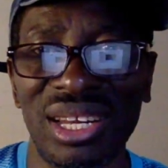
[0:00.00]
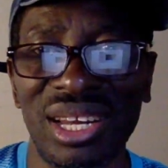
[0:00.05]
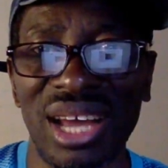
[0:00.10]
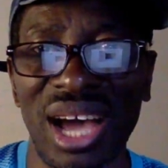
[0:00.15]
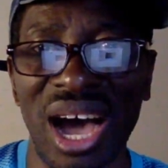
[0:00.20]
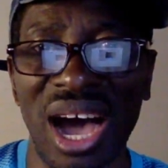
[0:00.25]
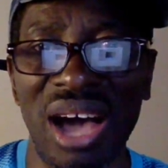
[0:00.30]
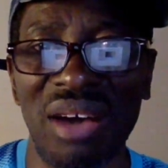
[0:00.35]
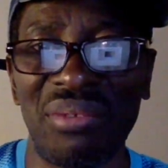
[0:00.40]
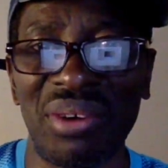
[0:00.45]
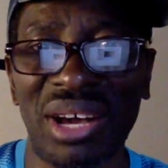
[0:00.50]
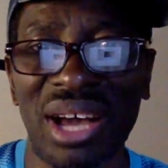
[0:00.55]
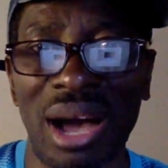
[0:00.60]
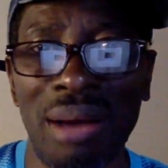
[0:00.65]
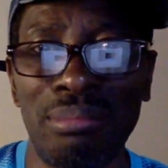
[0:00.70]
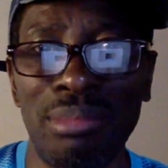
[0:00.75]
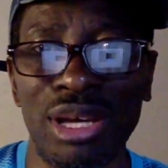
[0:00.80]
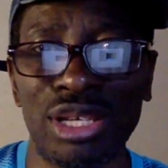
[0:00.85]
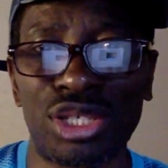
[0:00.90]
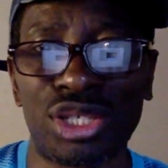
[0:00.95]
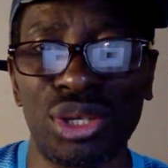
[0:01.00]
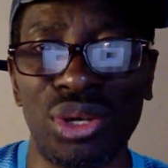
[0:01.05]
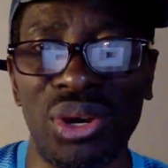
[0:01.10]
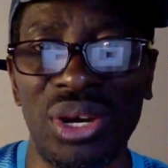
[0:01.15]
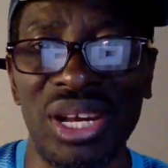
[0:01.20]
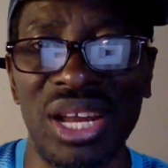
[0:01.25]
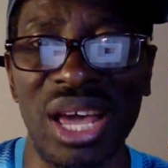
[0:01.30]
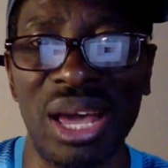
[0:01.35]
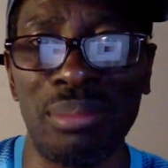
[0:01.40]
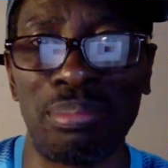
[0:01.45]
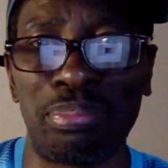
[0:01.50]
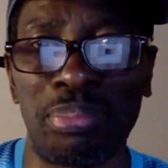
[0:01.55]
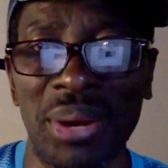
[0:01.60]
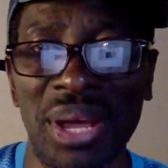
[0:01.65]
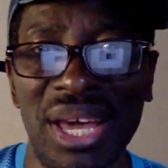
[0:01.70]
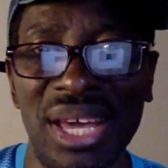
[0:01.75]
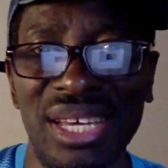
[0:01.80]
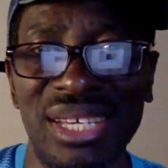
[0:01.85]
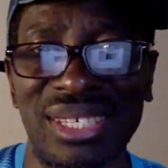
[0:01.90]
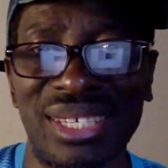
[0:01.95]
If I can't mention your name,
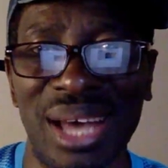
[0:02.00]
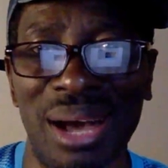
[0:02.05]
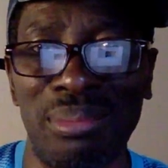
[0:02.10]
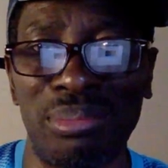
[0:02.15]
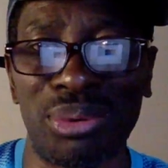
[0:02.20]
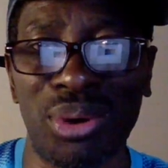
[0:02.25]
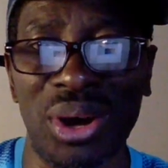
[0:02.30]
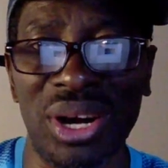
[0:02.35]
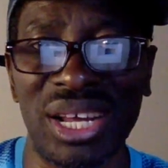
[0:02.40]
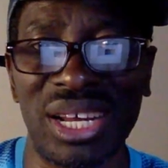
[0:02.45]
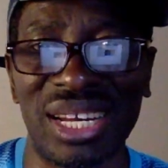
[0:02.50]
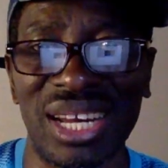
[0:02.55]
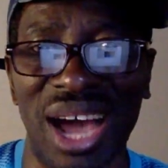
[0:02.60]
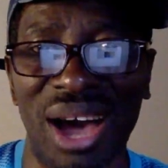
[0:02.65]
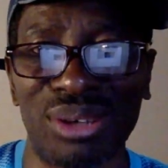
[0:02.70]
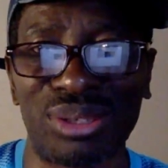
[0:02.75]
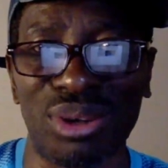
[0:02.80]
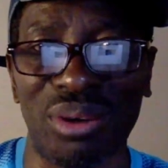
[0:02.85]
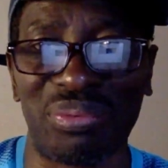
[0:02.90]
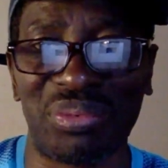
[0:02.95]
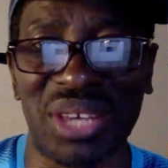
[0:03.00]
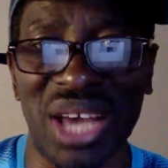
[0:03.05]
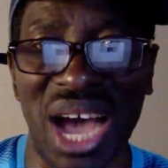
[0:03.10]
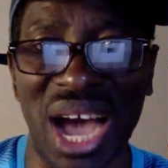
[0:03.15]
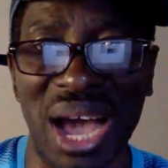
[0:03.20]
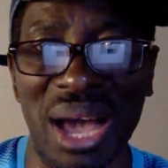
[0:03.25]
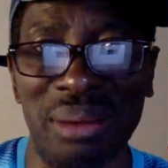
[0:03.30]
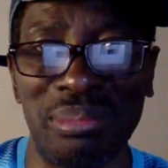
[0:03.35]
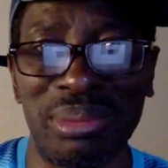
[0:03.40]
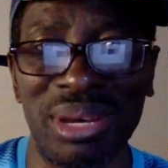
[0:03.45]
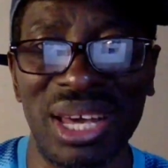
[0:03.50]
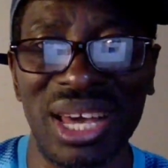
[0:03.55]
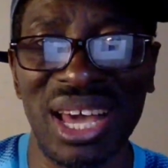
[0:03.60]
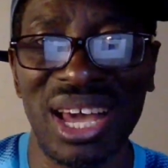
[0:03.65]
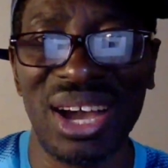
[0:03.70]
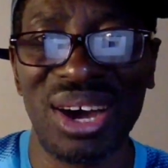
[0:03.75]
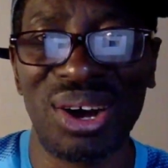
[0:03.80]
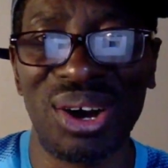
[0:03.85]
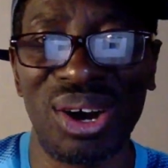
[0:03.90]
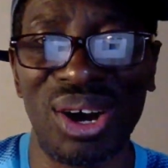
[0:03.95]
please. I'm running out of time,
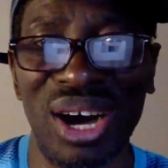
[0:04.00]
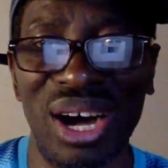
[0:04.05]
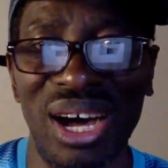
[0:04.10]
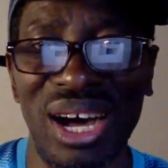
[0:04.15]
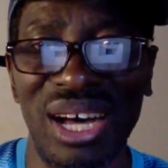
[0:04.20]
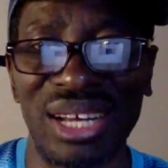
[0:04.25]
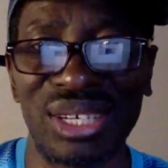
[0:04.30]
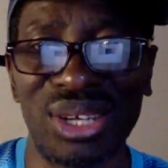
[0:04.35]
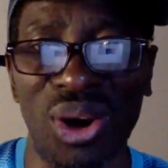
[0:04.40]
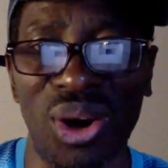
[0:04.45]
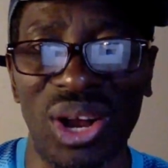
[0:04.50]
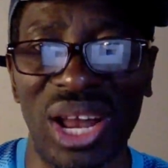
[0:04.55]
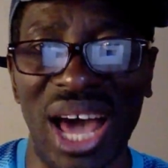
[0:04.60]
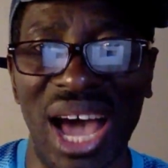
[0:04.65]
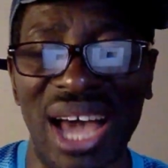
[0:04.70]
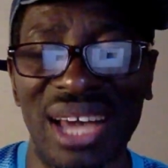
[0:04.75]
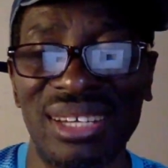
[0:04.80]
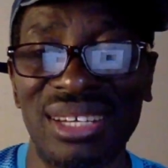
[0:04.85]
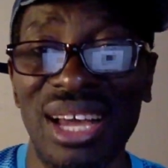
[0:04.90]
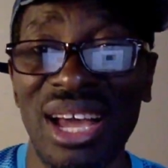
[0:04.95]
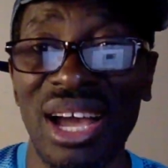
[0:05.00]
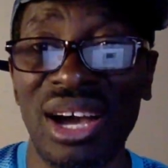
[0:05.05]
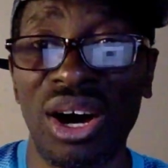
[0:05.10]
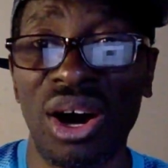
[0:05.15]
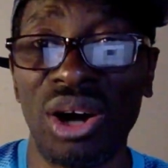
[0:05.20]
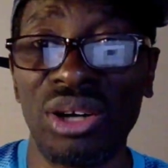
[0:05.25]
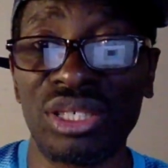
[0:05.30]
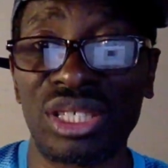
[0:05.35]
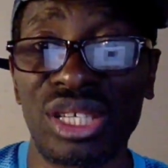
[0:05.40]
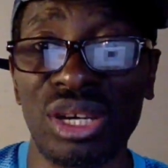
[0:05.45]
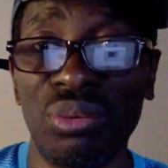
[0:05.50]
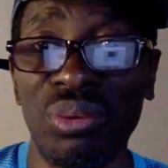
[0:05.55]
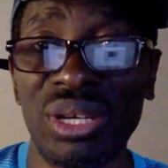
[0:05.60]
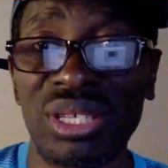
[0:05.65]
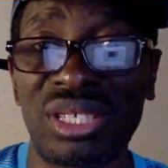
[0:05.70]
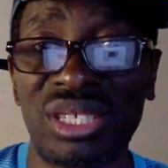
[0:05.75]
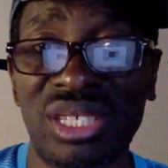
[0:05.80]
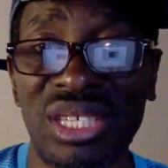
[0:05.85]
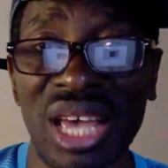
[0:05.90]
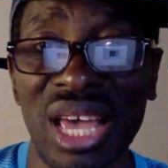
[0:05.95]
and until we
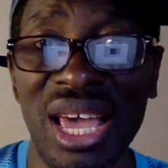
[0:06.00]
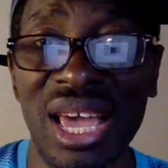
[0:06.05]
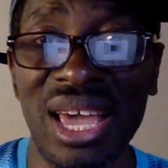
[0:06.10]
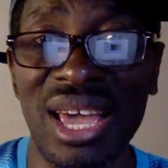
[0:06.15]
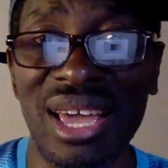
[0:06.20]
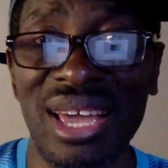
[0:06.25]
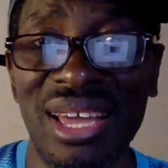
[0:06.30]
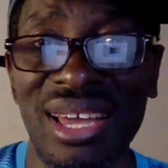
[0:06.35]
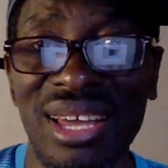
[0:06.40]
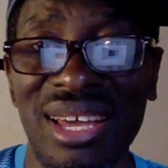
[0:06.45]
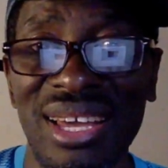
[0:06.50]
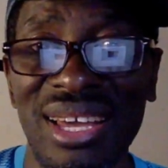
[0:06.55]
see